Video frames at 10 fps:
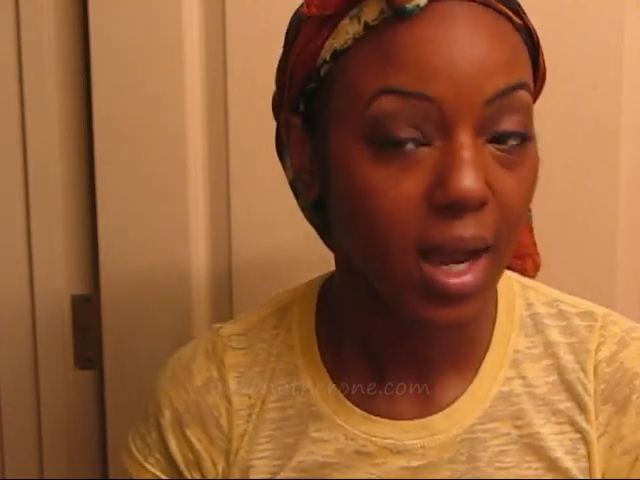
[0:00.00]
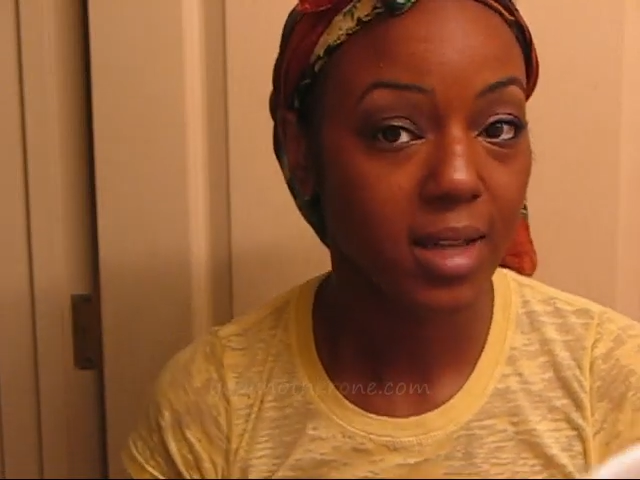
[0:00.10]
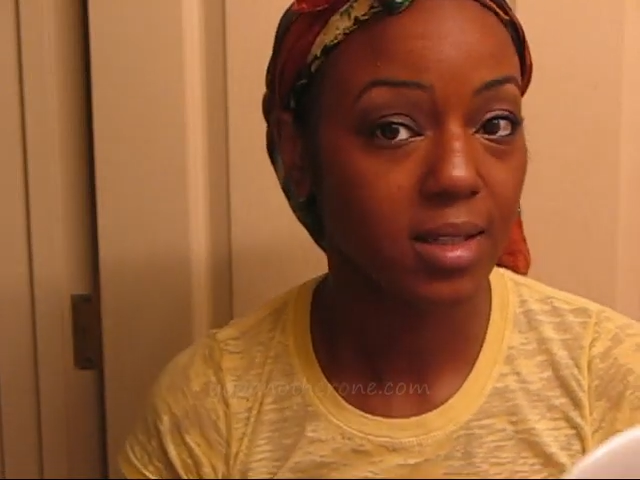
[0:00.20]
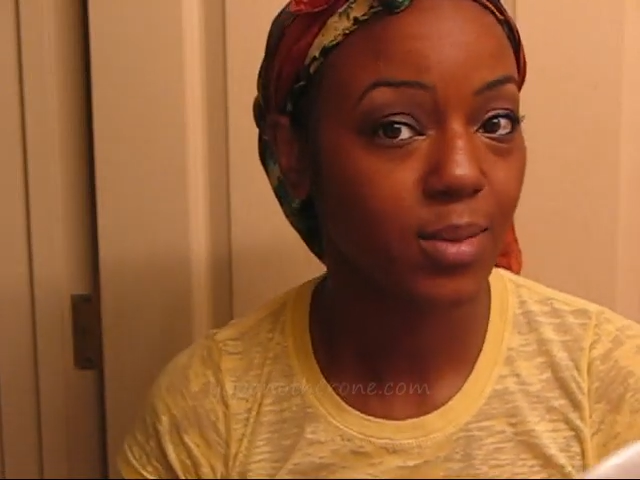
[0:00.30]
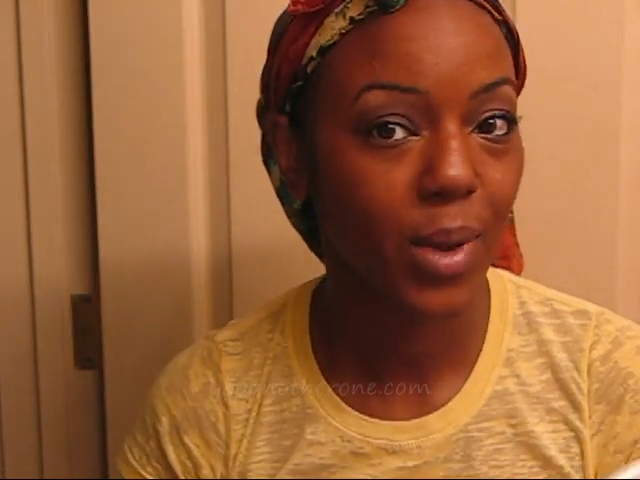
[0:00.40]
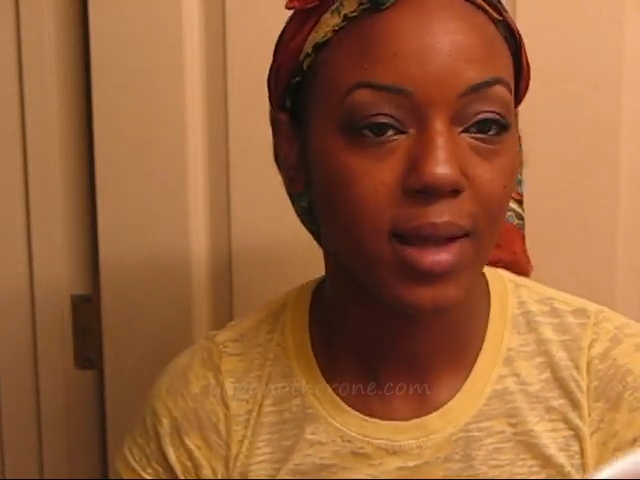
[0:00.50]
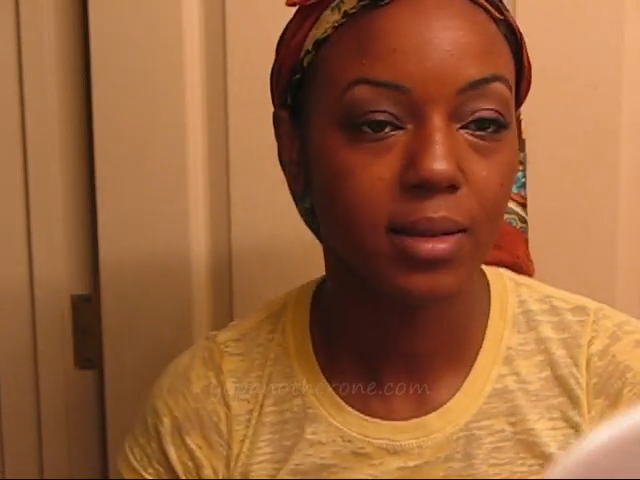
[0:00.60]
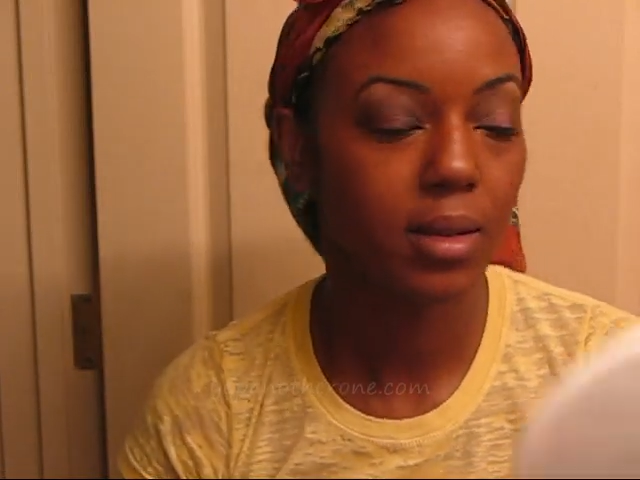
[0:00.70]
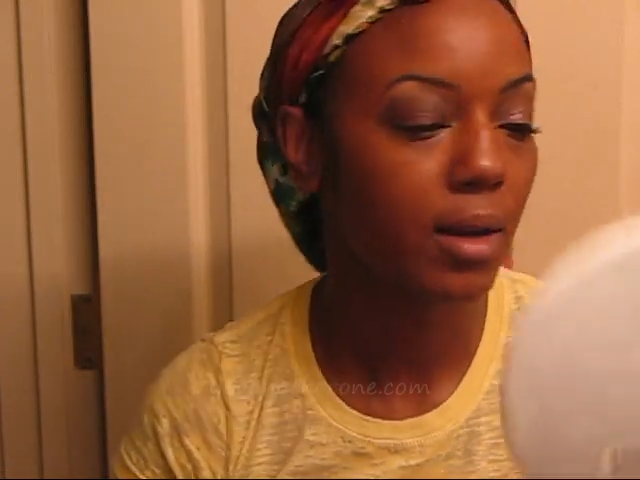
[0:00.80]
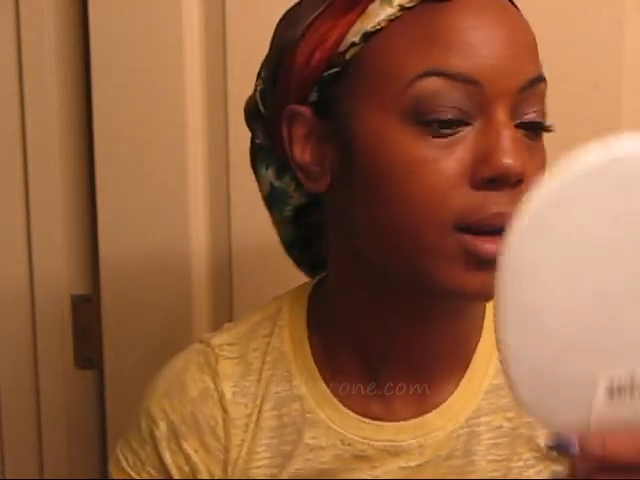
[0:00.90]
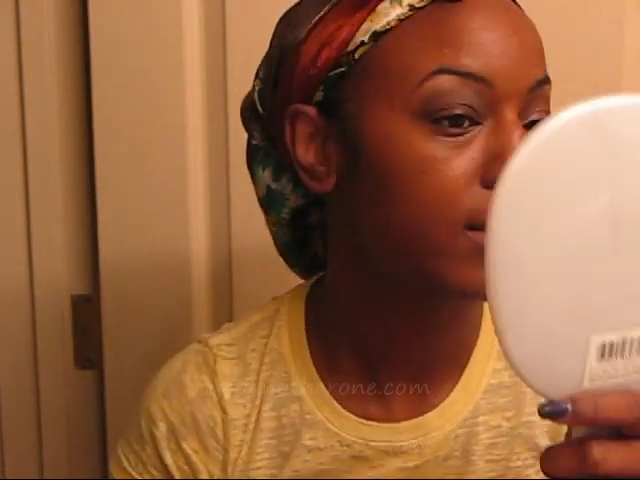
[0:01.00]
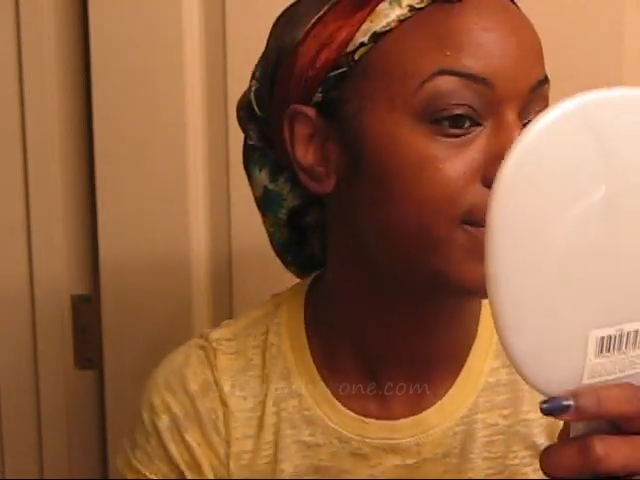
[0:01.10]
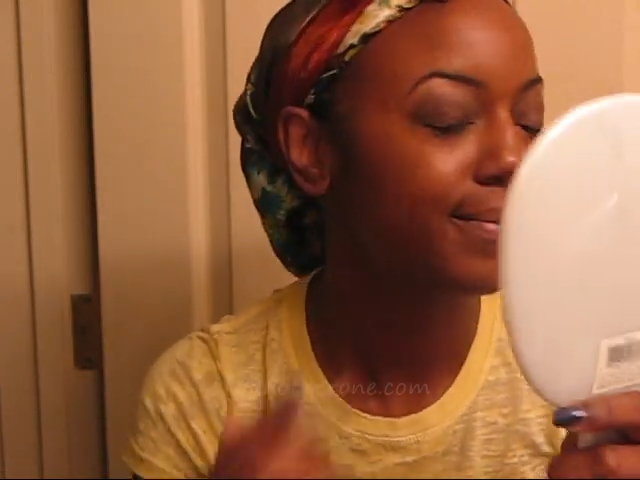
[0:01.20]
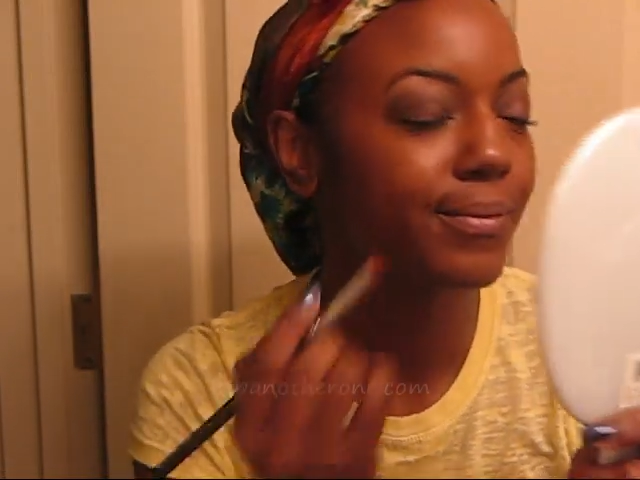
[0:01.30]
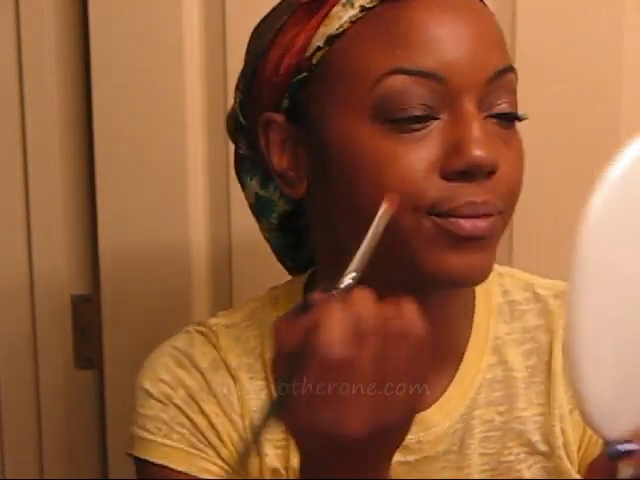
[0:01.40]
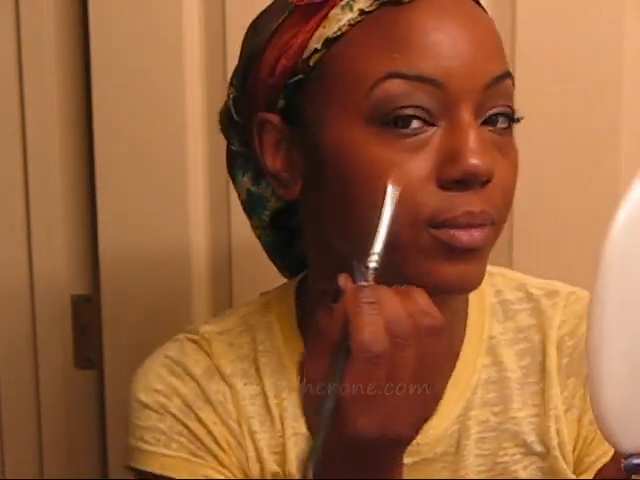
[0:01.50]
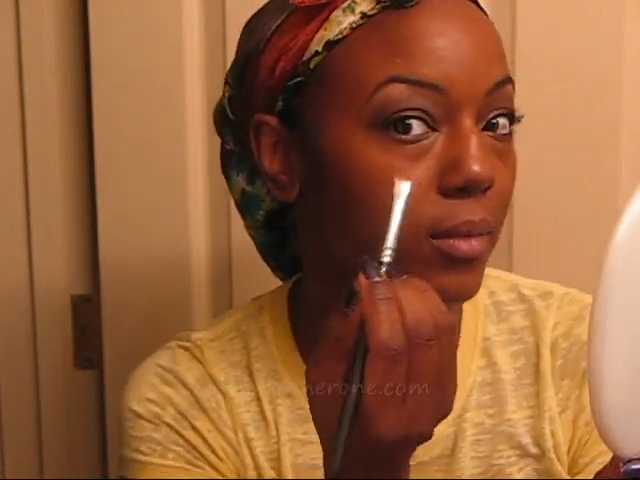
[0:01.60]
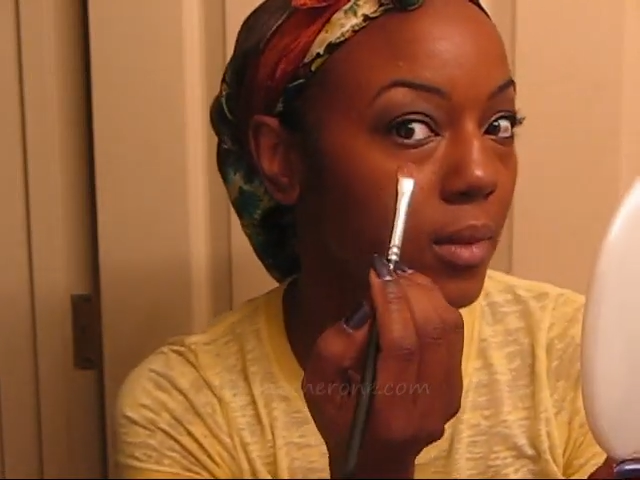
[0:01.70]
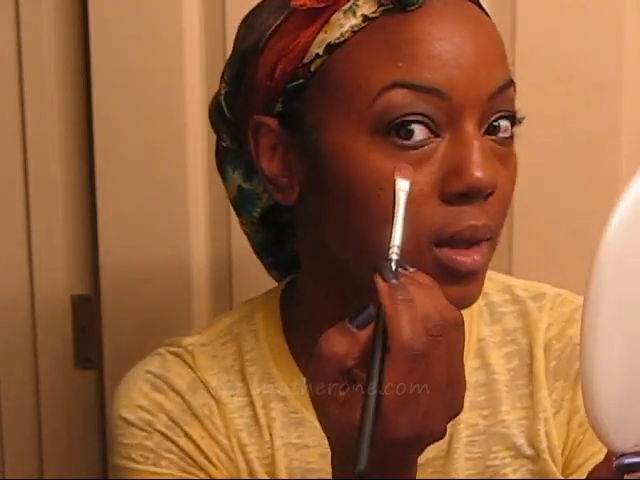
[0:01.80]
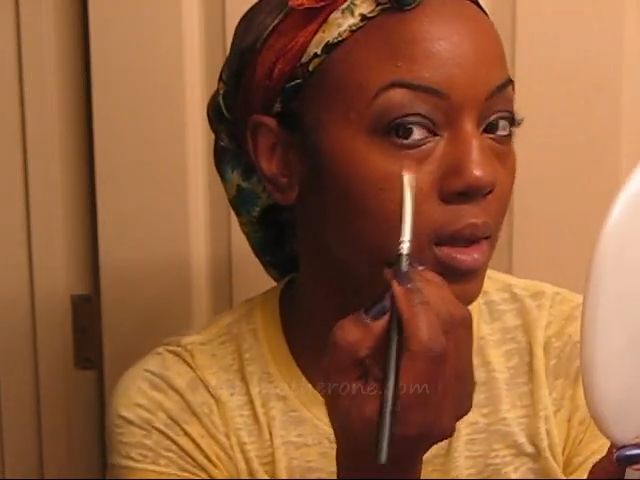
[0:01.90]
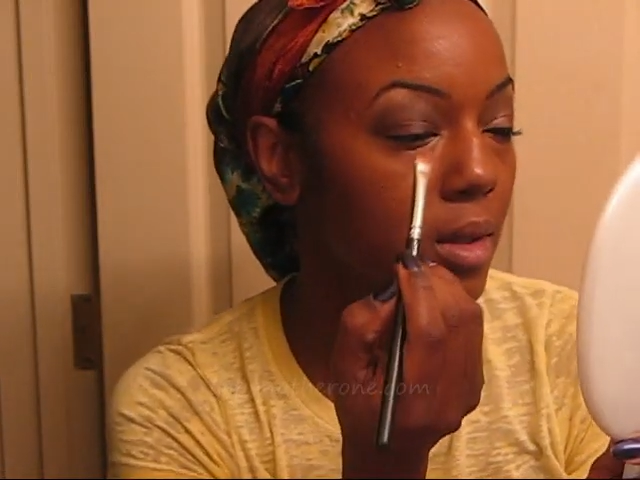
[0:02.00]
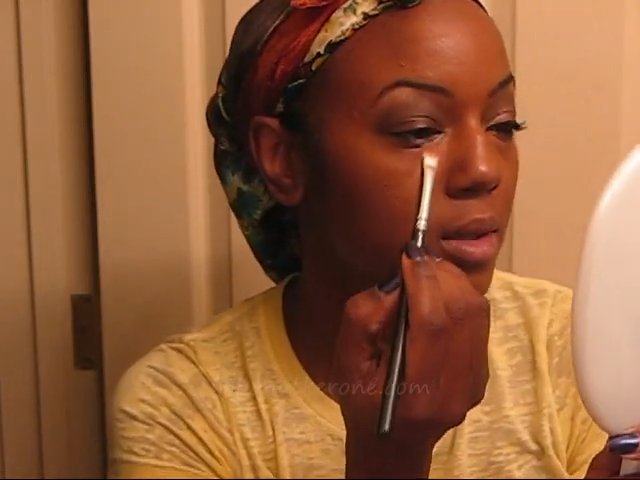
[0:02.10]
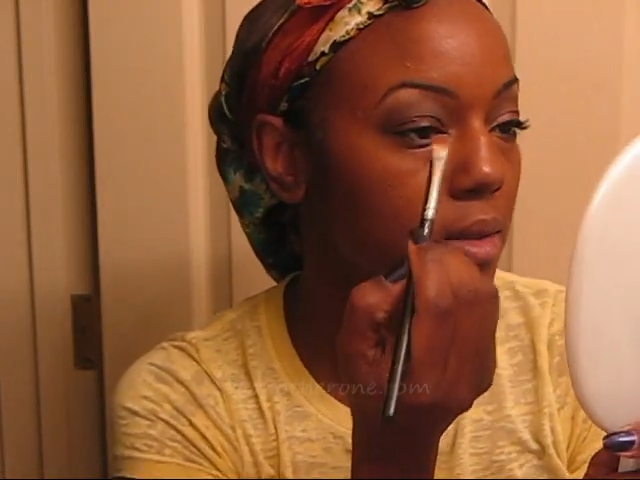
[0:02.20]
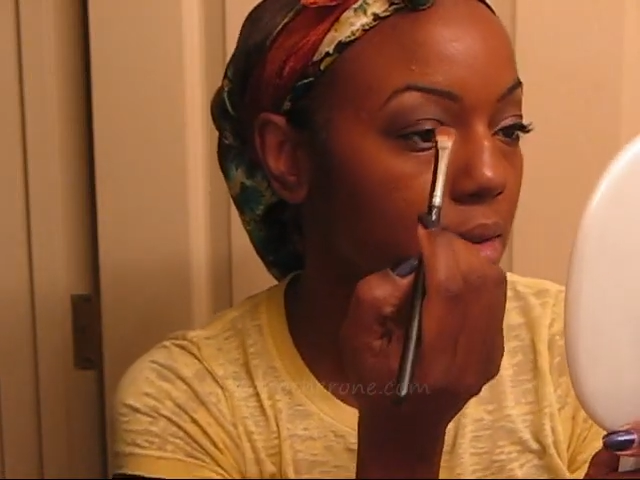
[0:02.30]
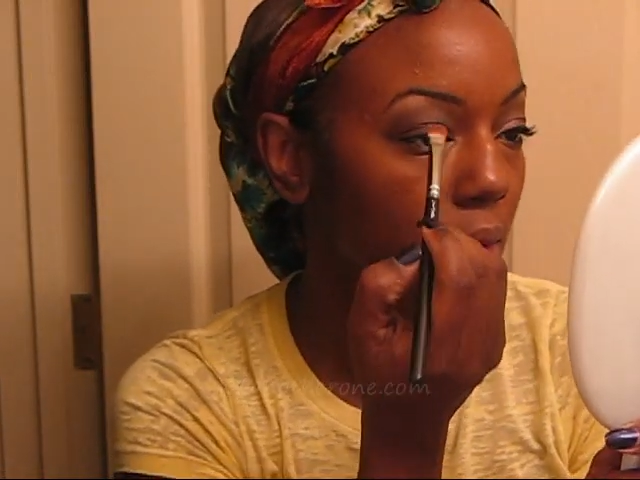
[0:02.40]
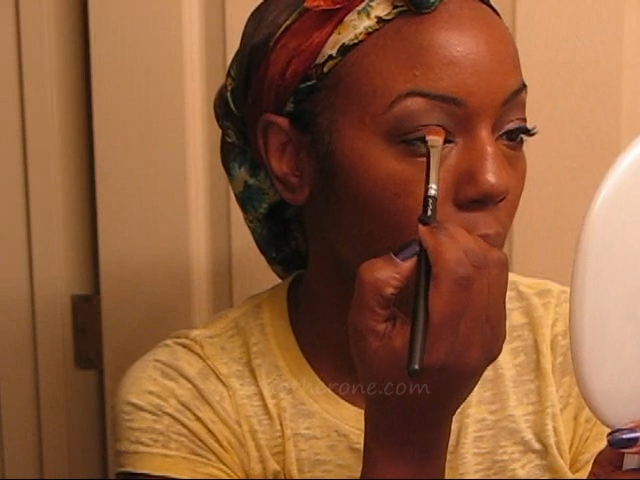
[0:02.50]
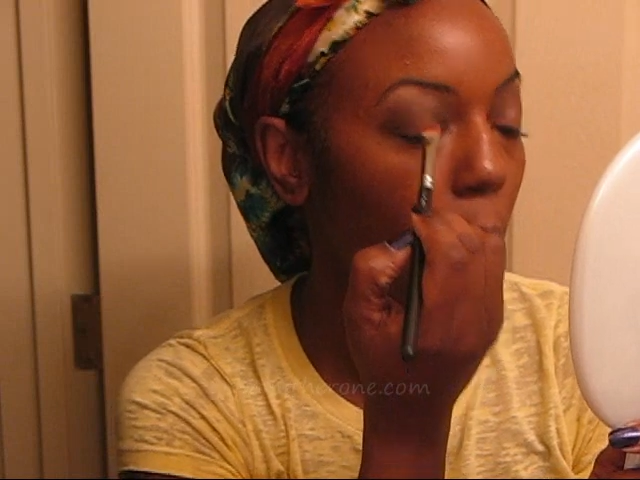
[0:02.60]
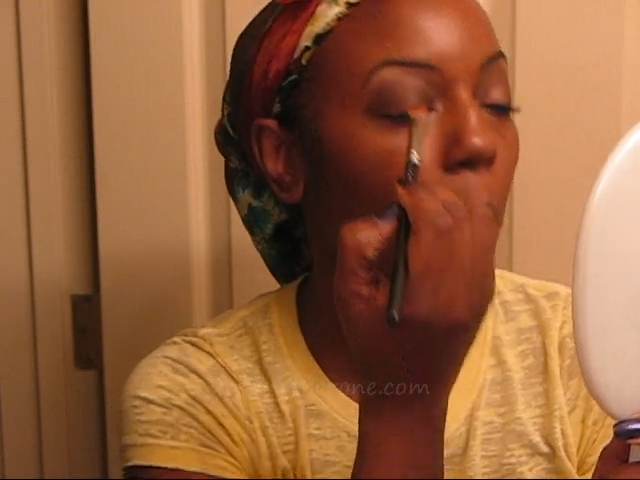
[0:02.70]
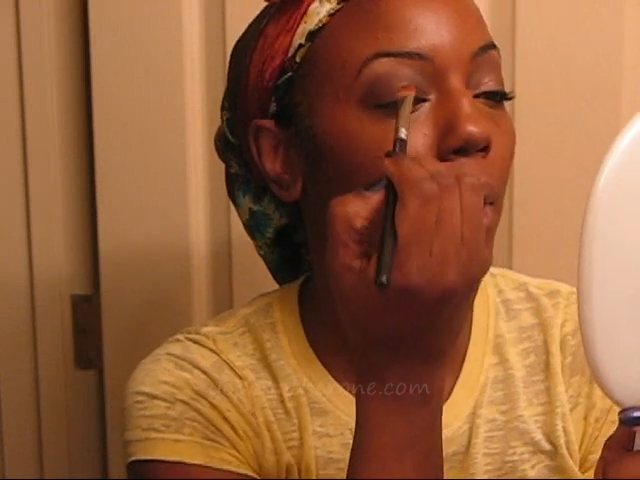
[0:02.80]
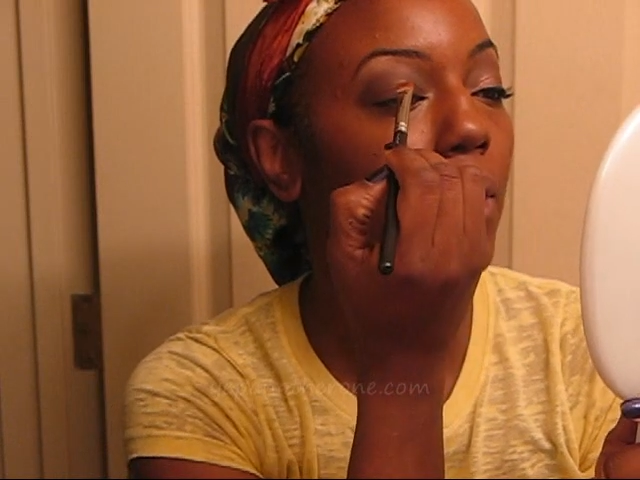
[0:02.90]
I just packed it on. So